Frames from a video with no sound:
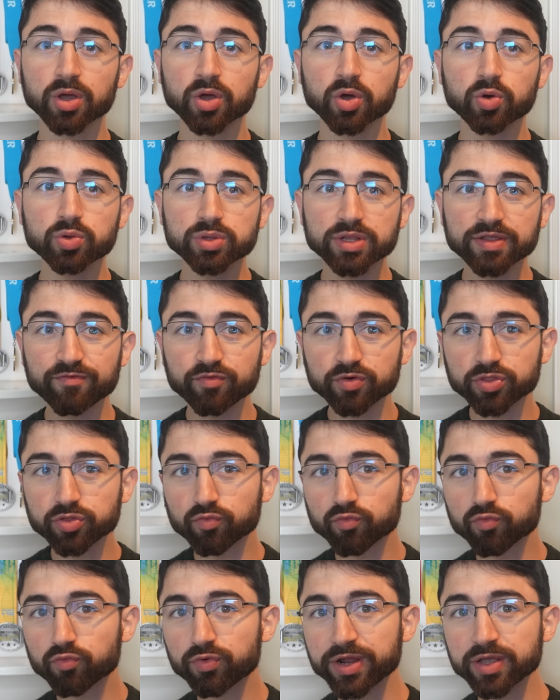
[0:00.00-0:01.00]
who live with
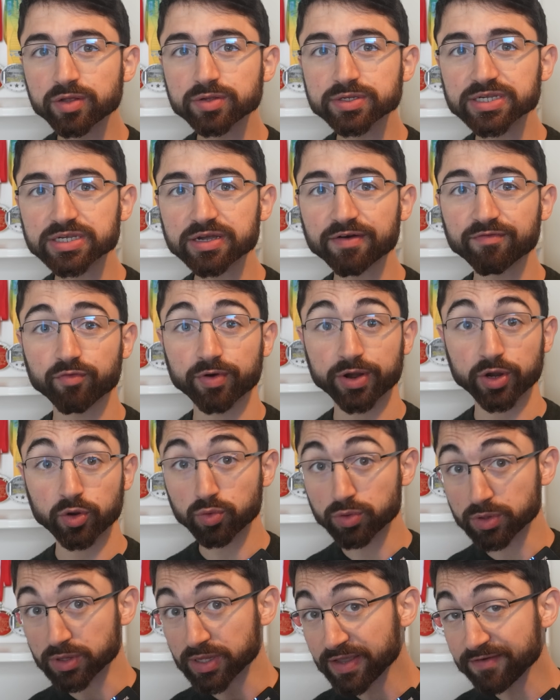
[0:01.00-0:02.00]
real suffering,
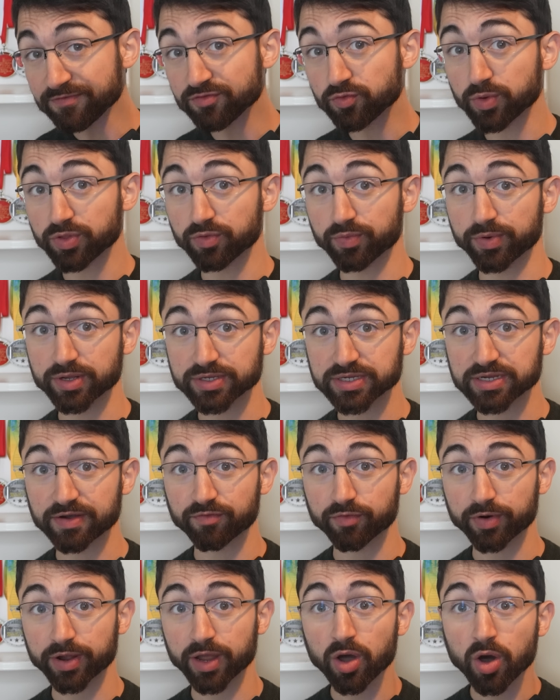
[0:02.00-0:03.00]
who lived with real
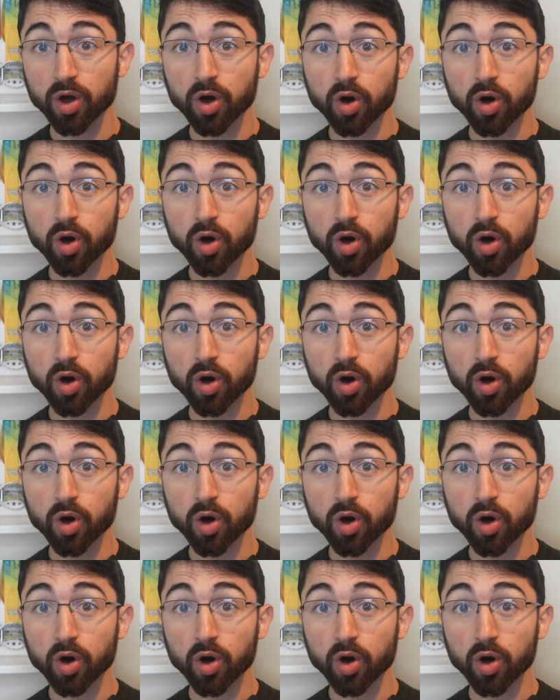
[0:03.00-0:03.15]
suffering,